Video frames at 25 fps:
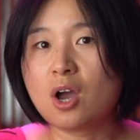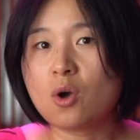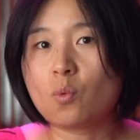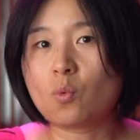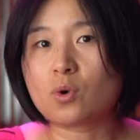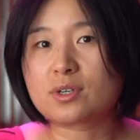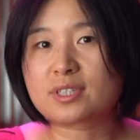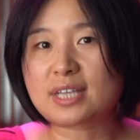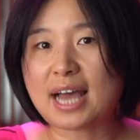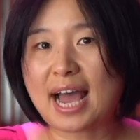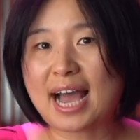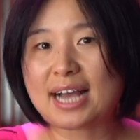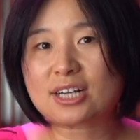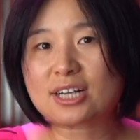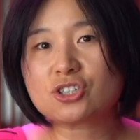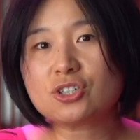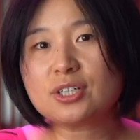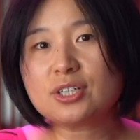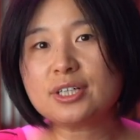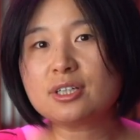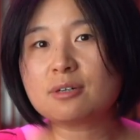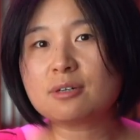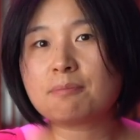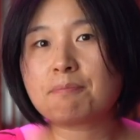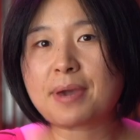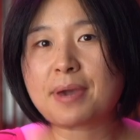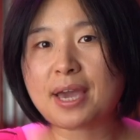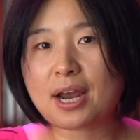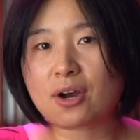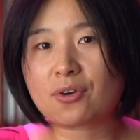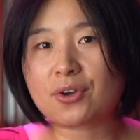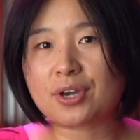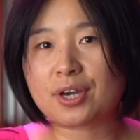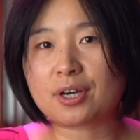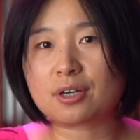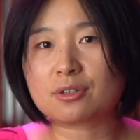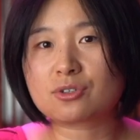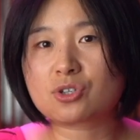was actually the
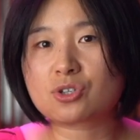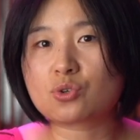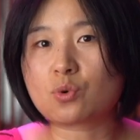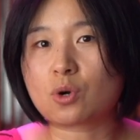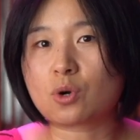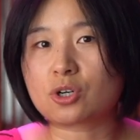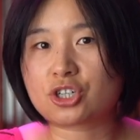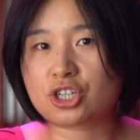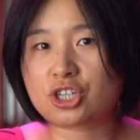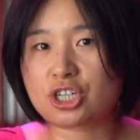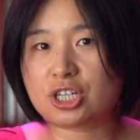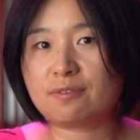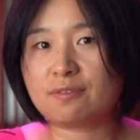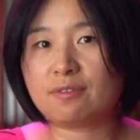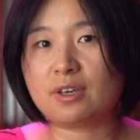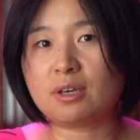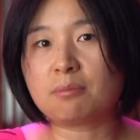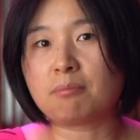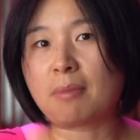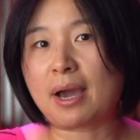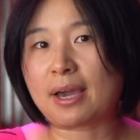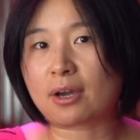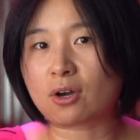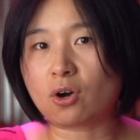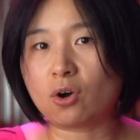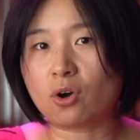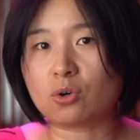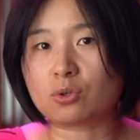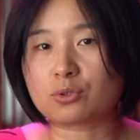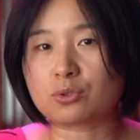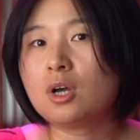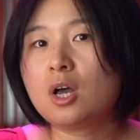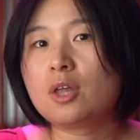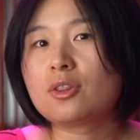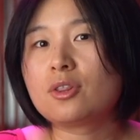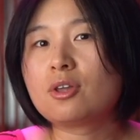barrier to achieving my goals.